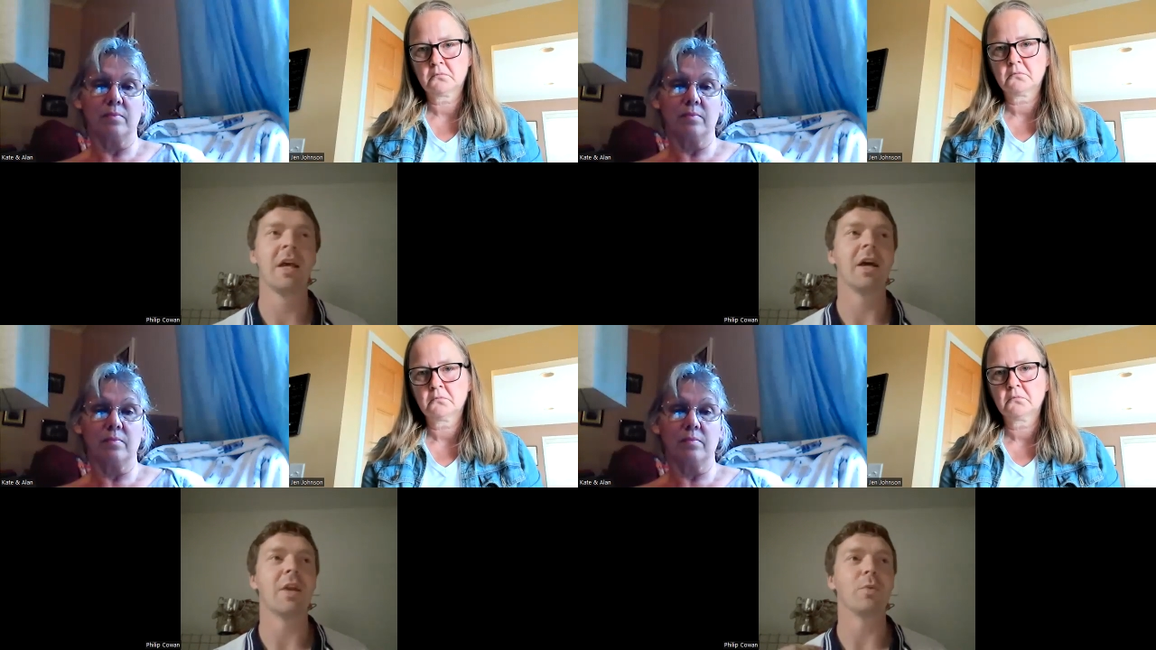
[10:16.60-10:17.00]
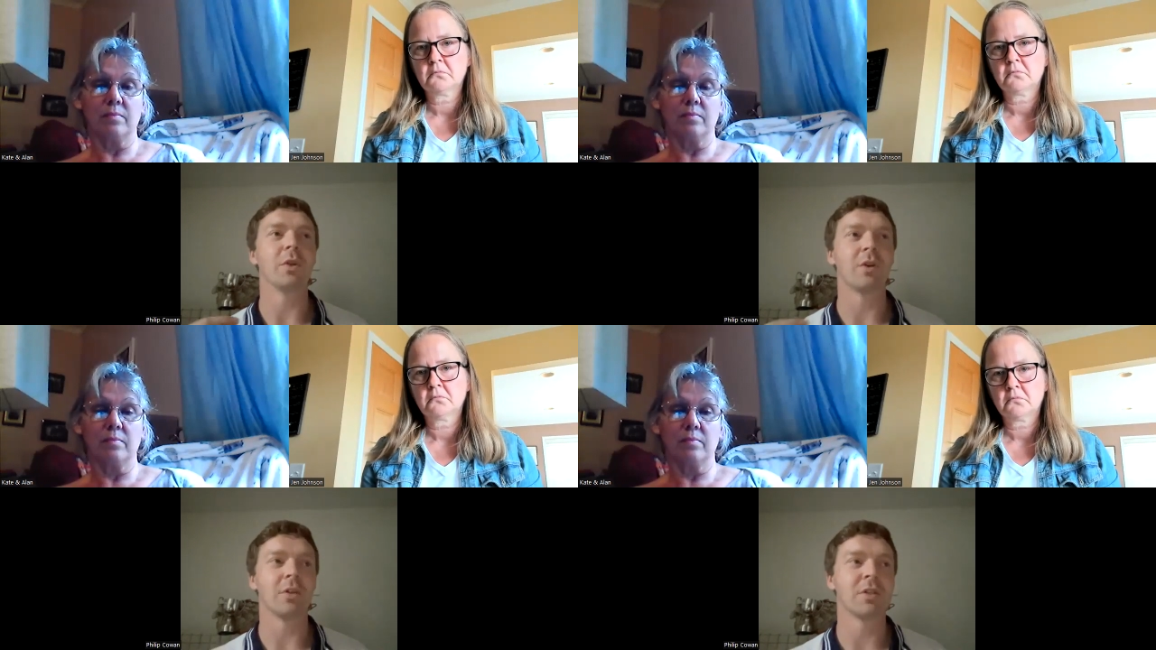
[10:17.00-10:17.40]
Speaker 1: And we
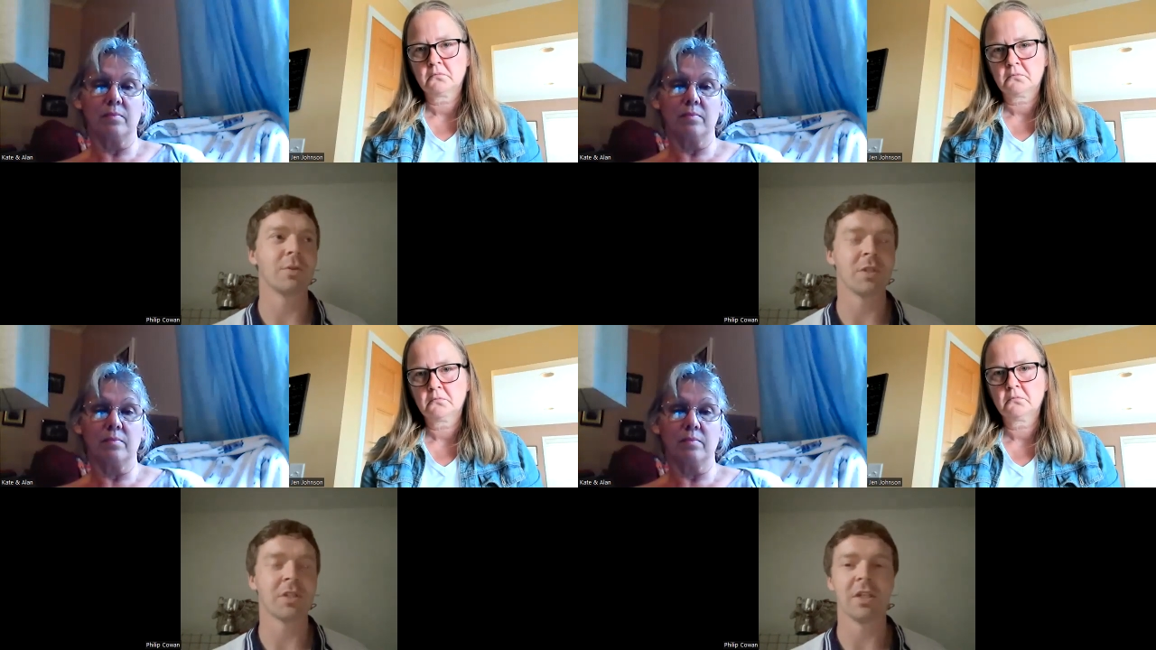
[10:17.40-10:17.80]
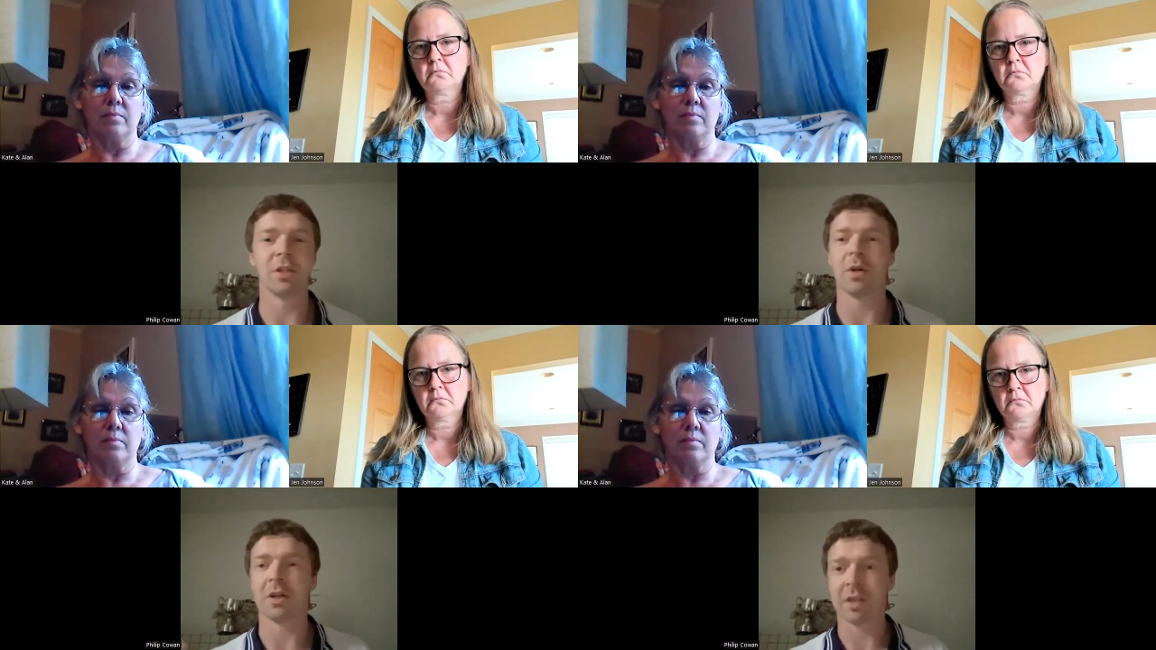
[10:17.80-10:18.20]
got to a
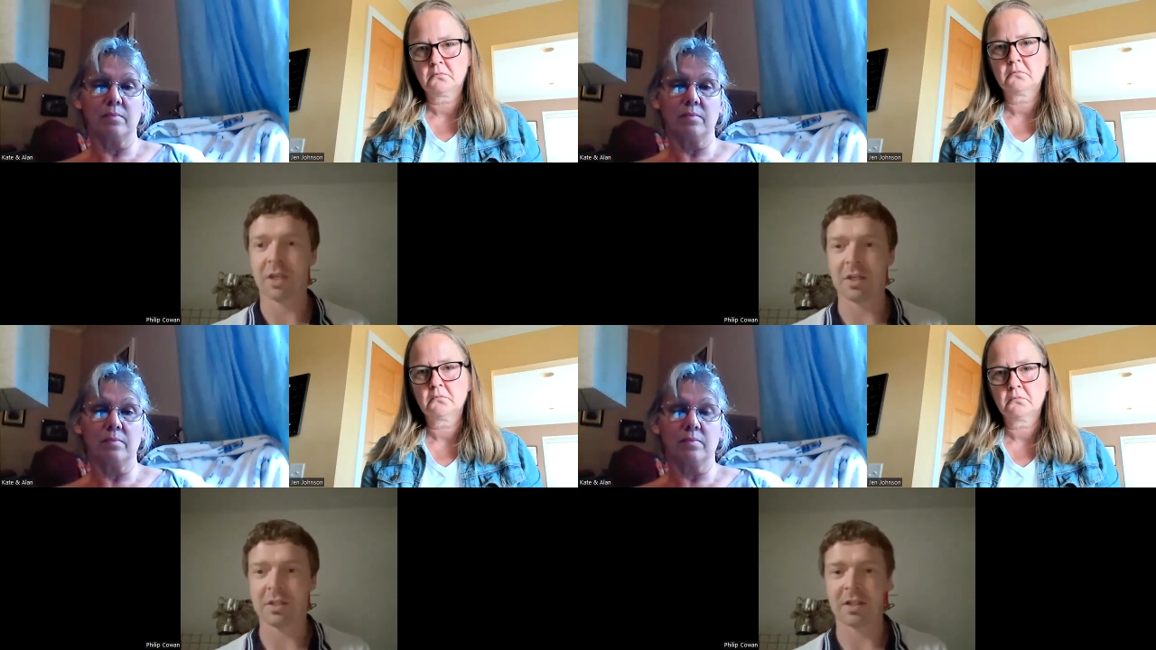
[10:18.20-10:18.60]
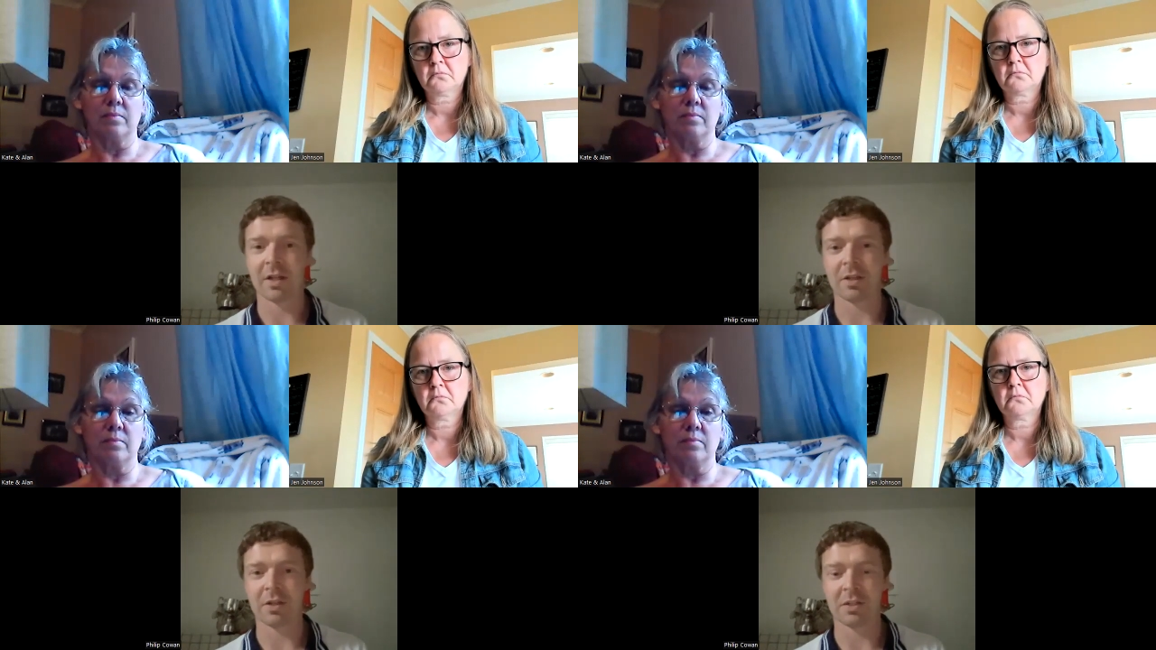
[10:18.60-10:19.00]
stage where Kate had
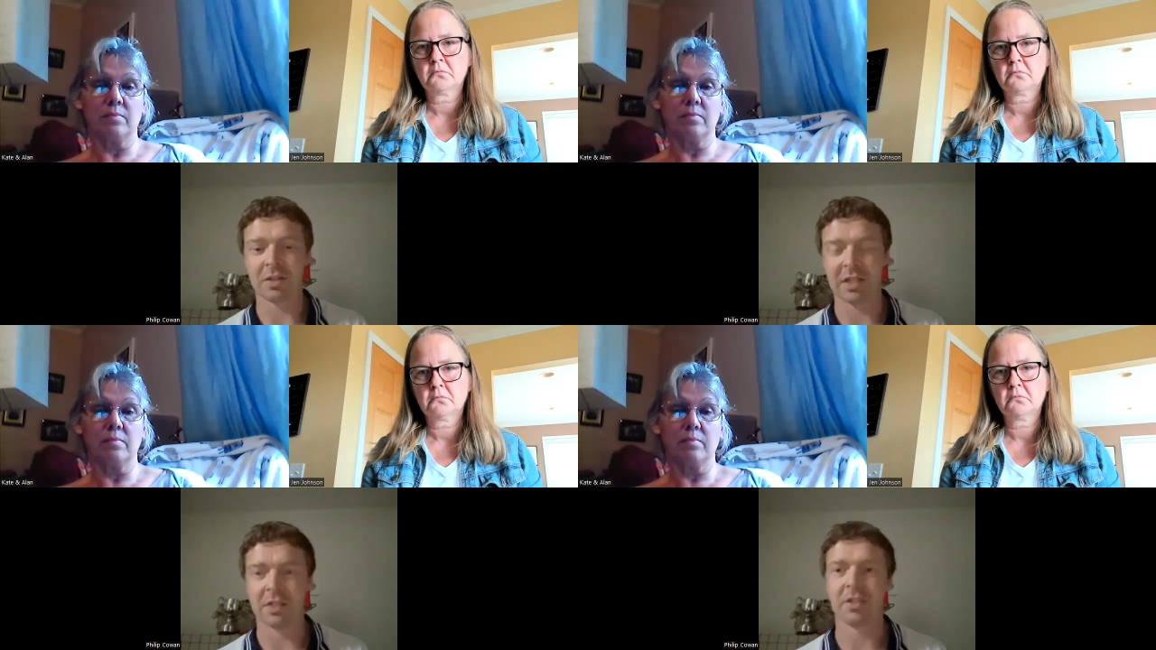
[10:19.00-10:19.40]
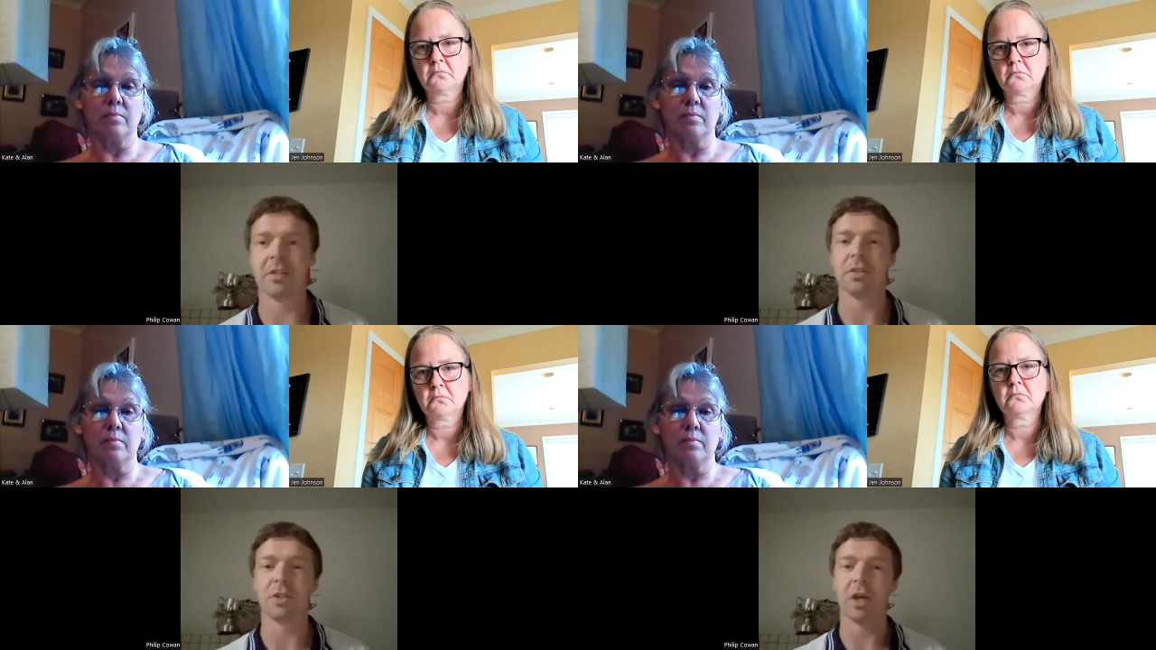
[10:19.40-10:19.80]
had hers tested,
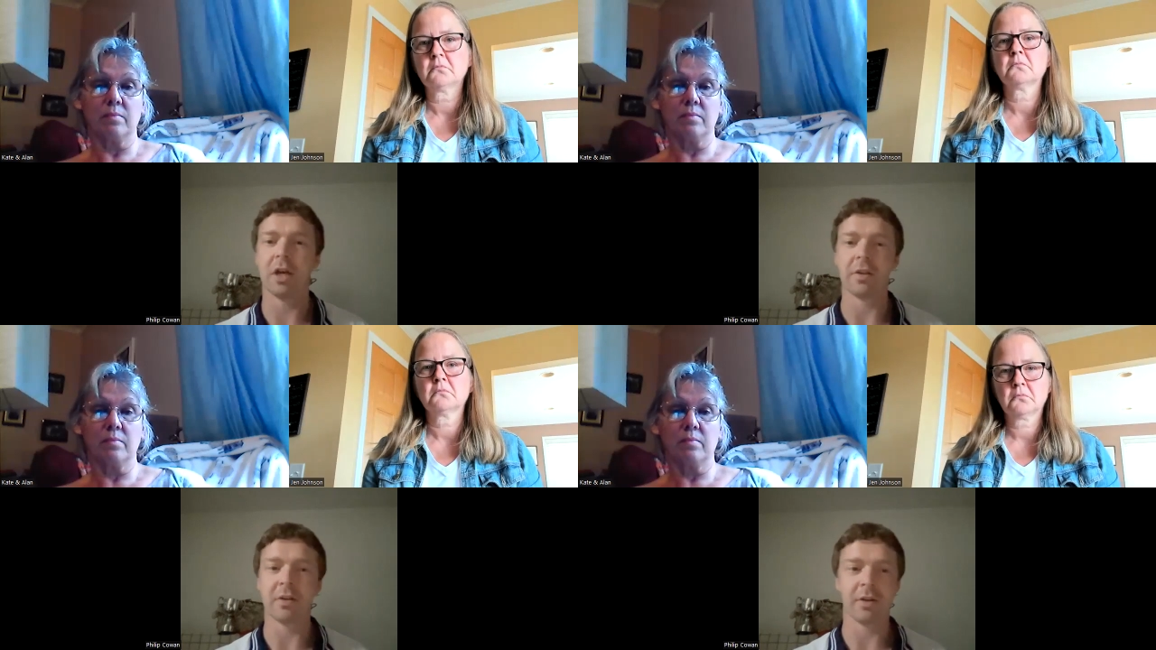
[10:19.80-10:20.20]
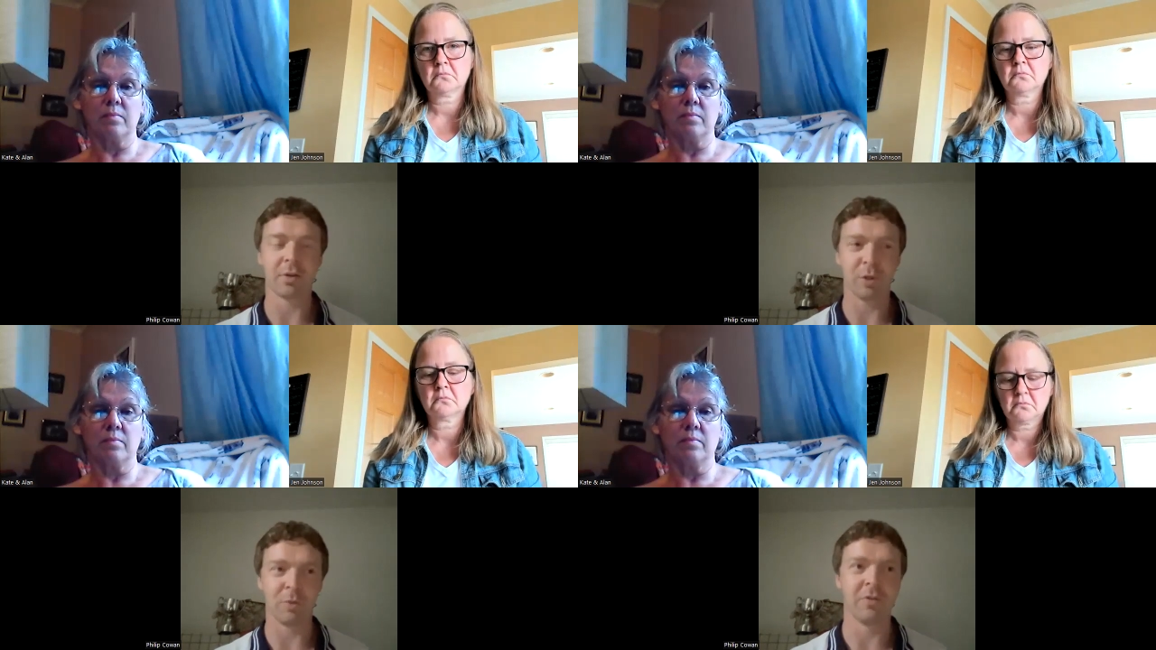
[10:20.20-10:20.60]
and she had a, a
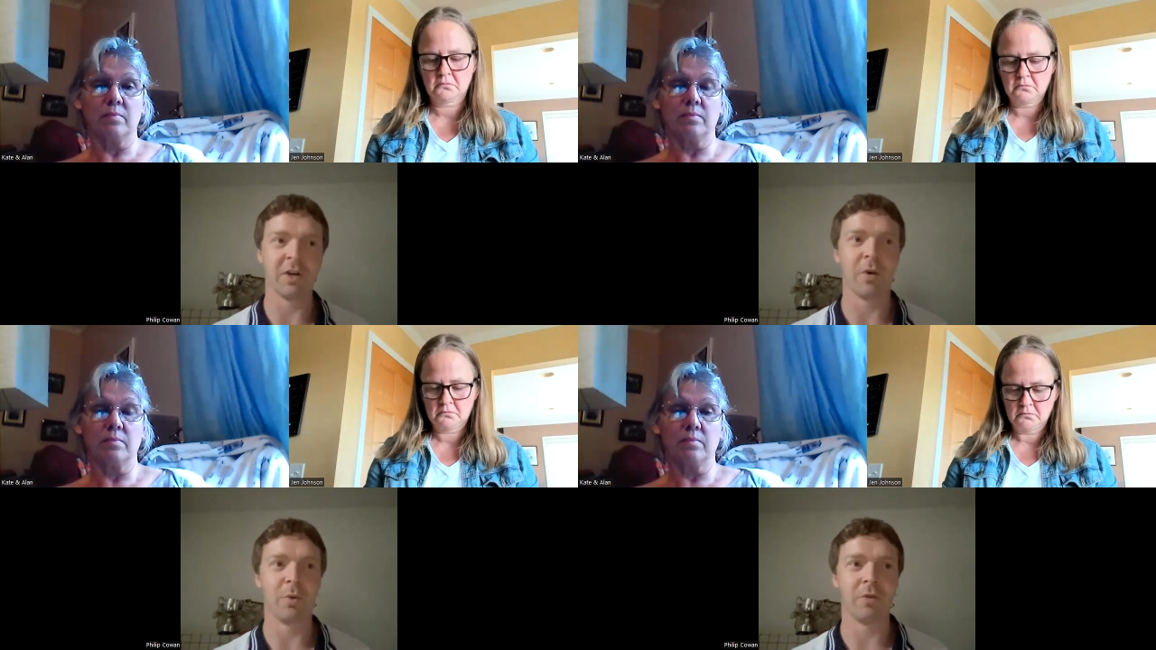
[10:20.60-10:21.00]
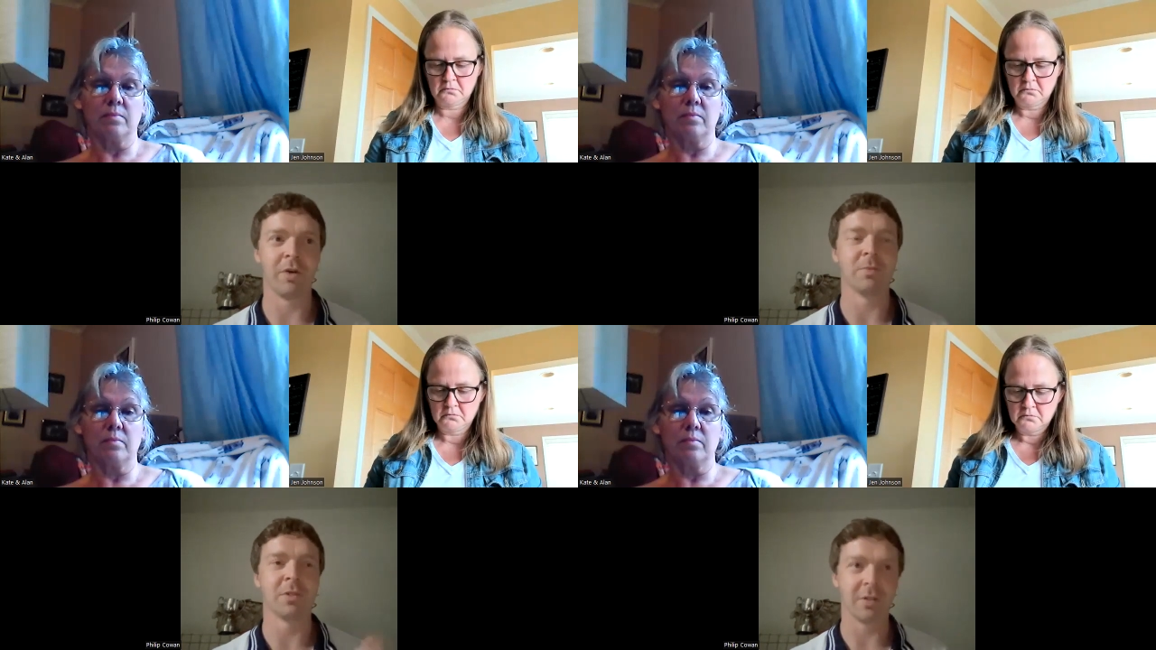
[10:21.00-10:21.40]
couple of R one
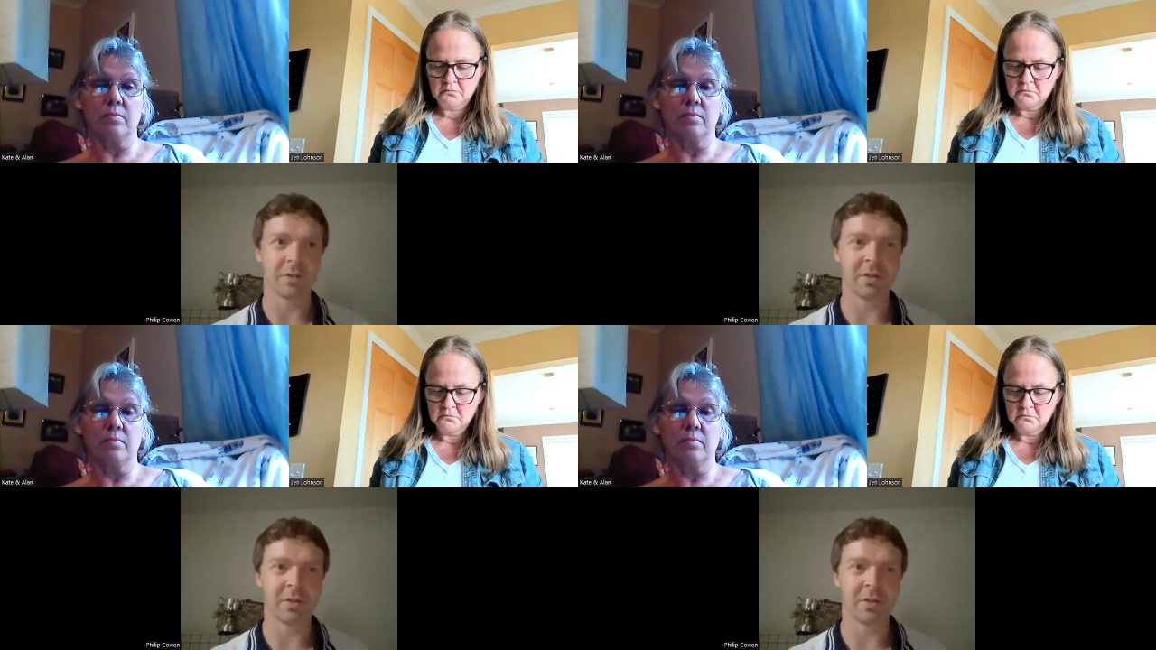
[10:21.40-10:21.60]
rams that,